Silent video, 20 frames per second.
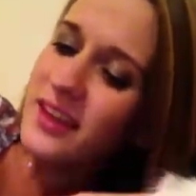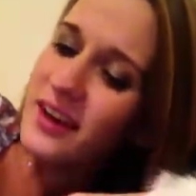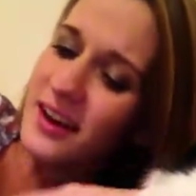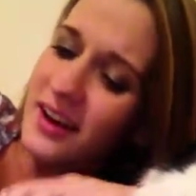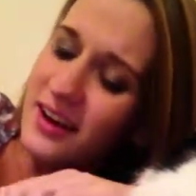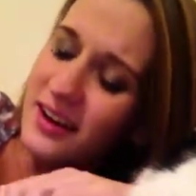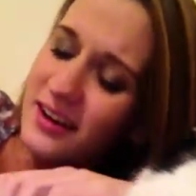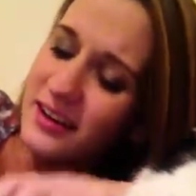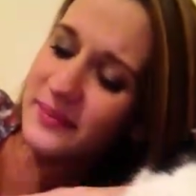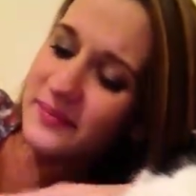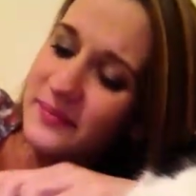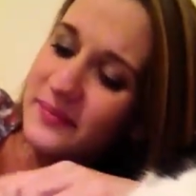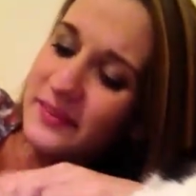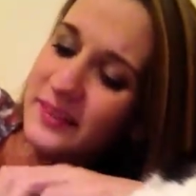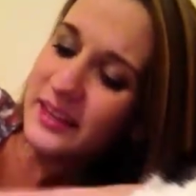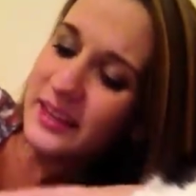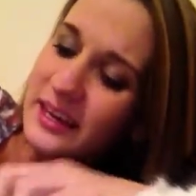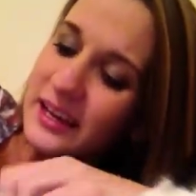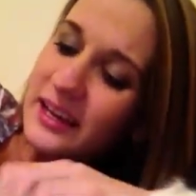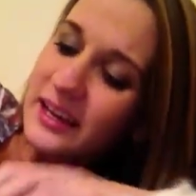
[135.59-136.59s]
Um,
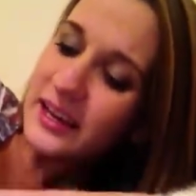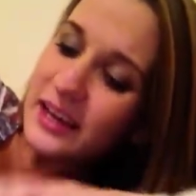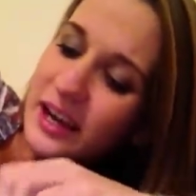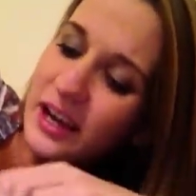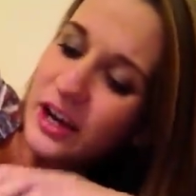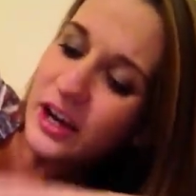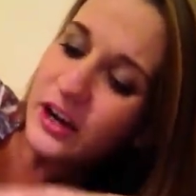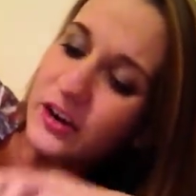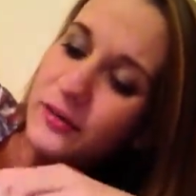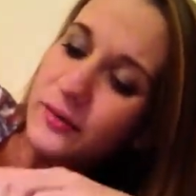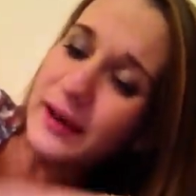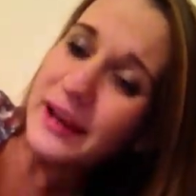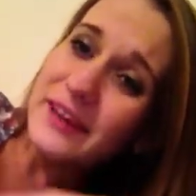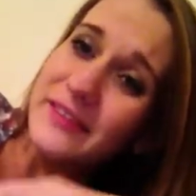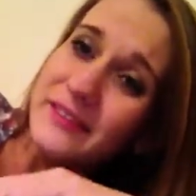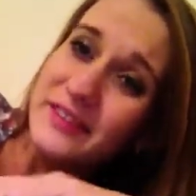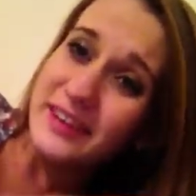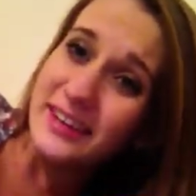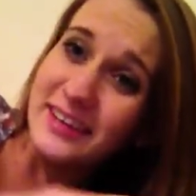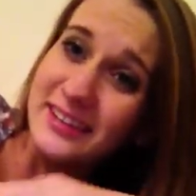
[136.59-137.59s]

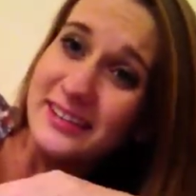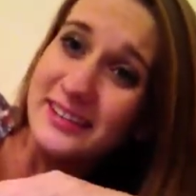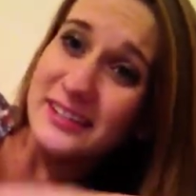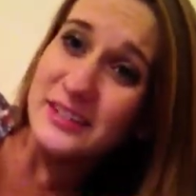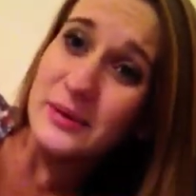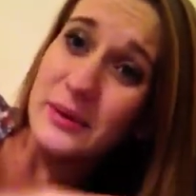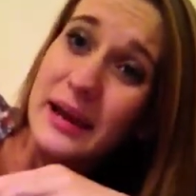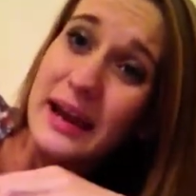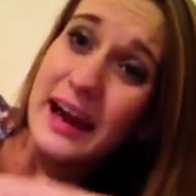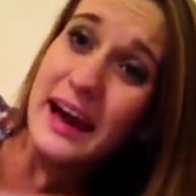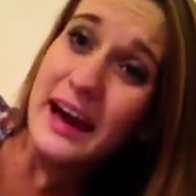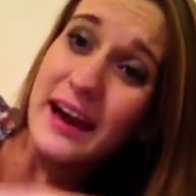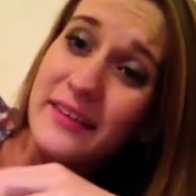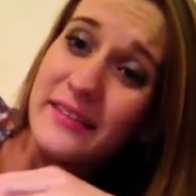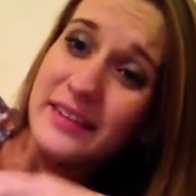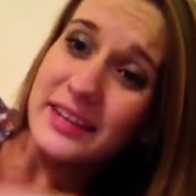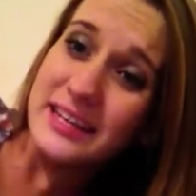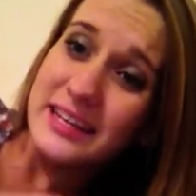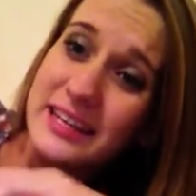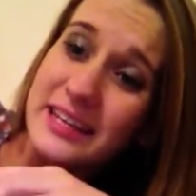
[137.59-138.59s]
cravings. Do I have
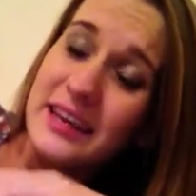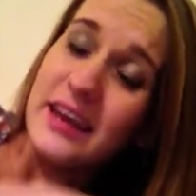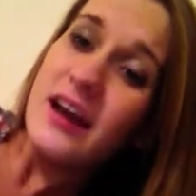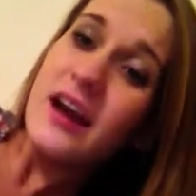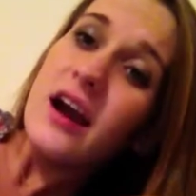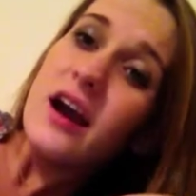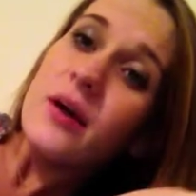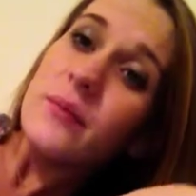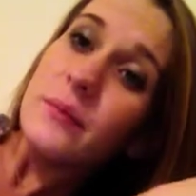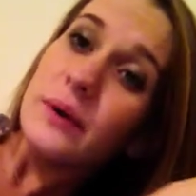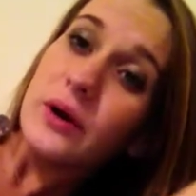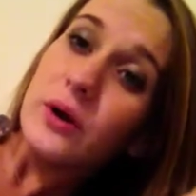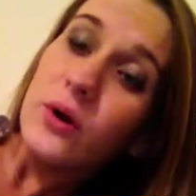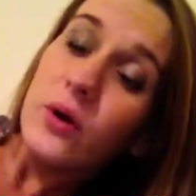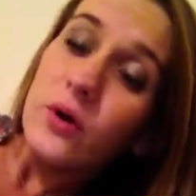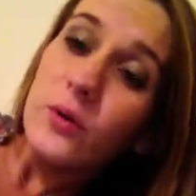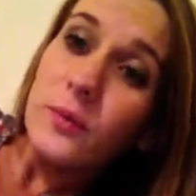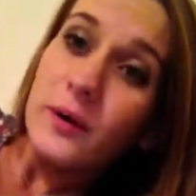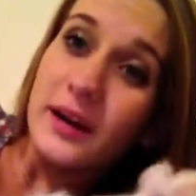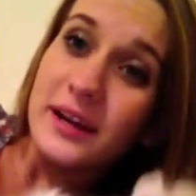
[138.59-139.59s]
any? my
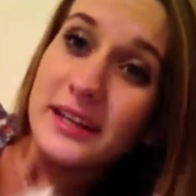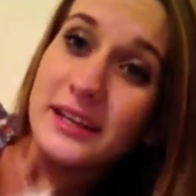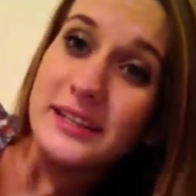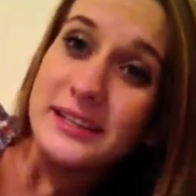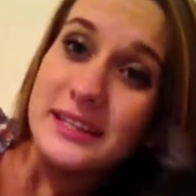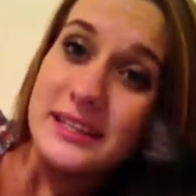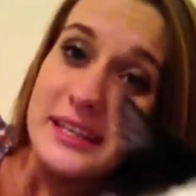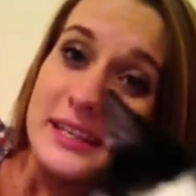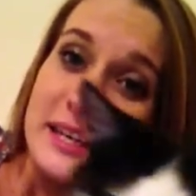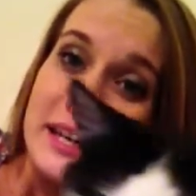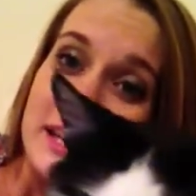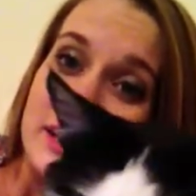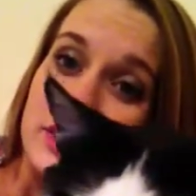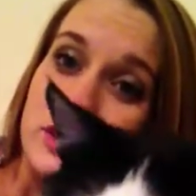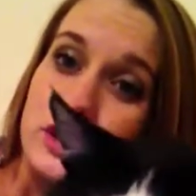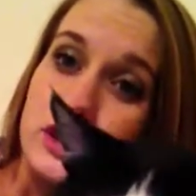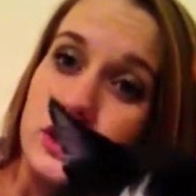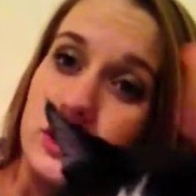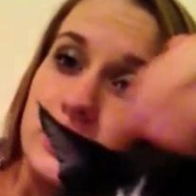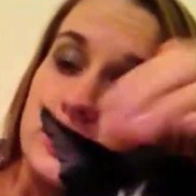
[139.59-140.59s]
whole pregnancy, it's
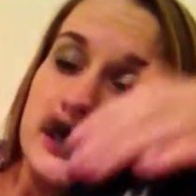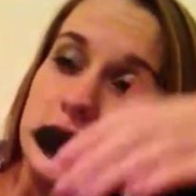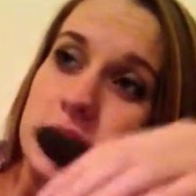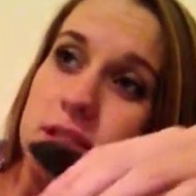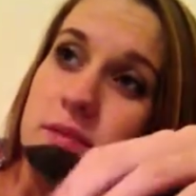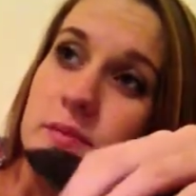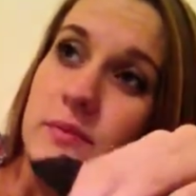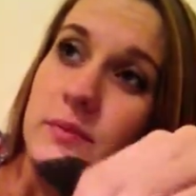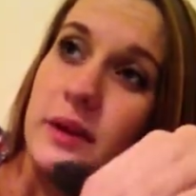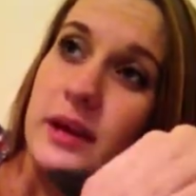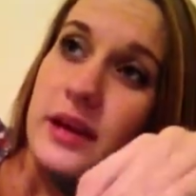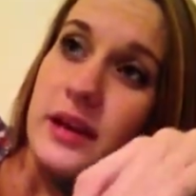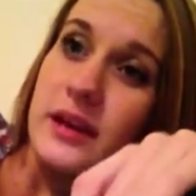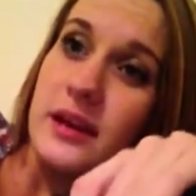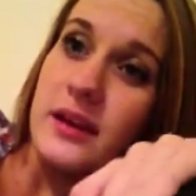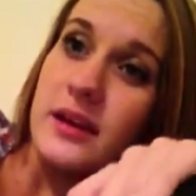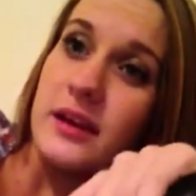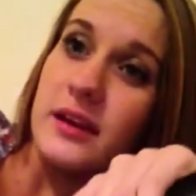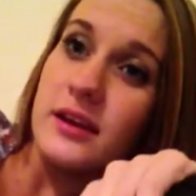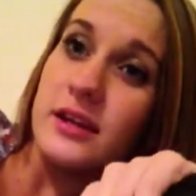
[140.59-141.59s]
just
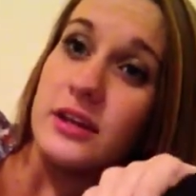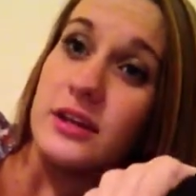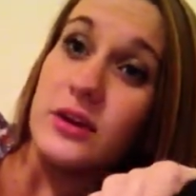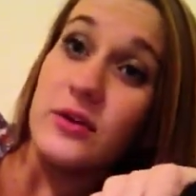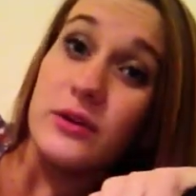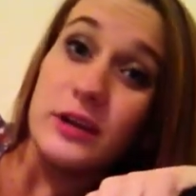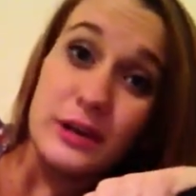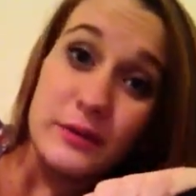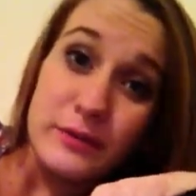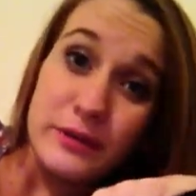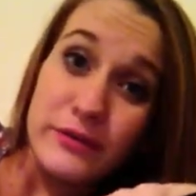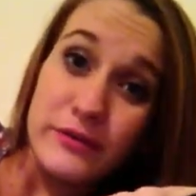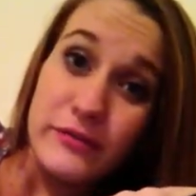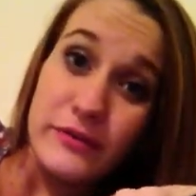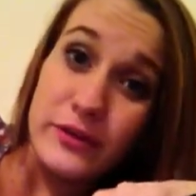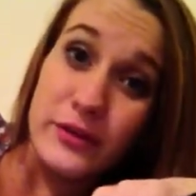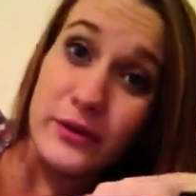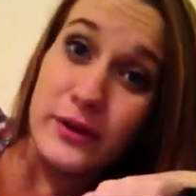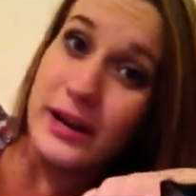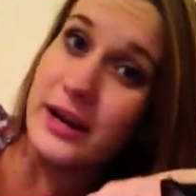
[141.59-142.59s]
been, you know, give me
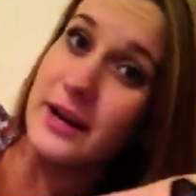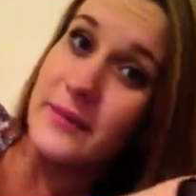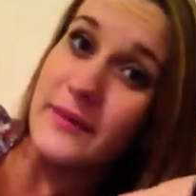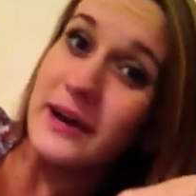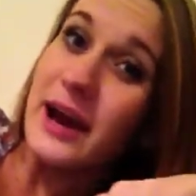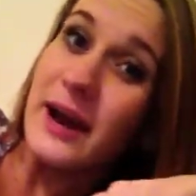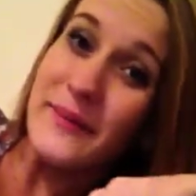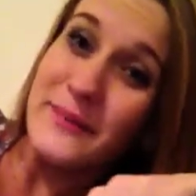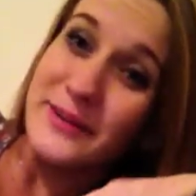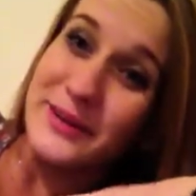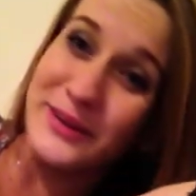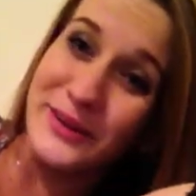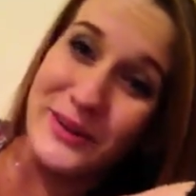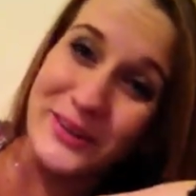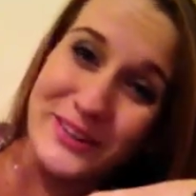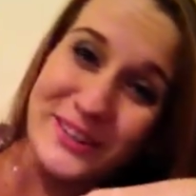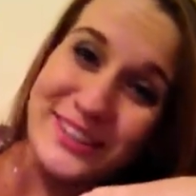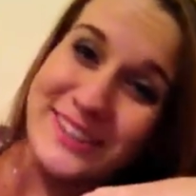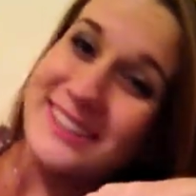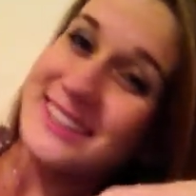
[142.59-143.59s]
food, and I'm a happy girl.
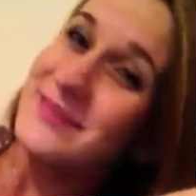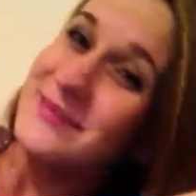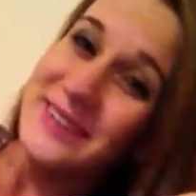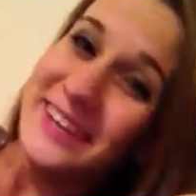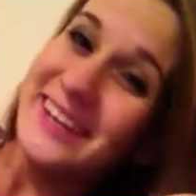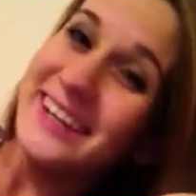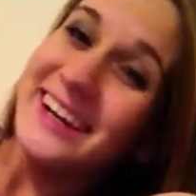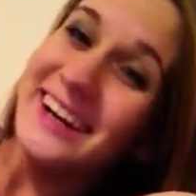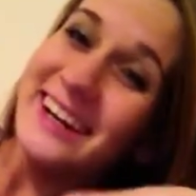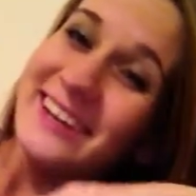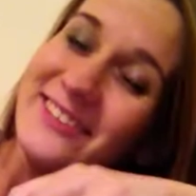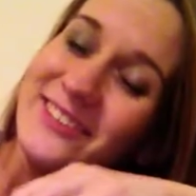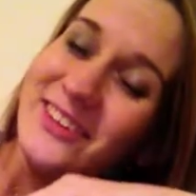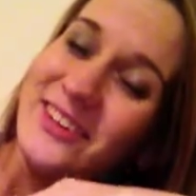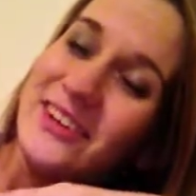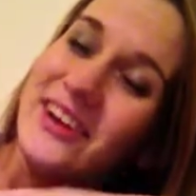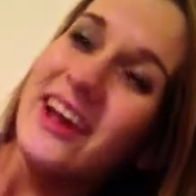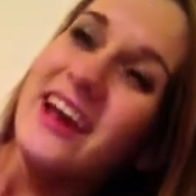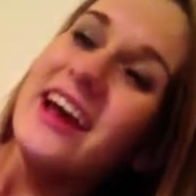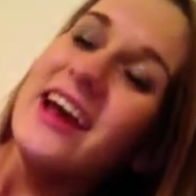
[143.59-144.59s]
Just give me any kind of food.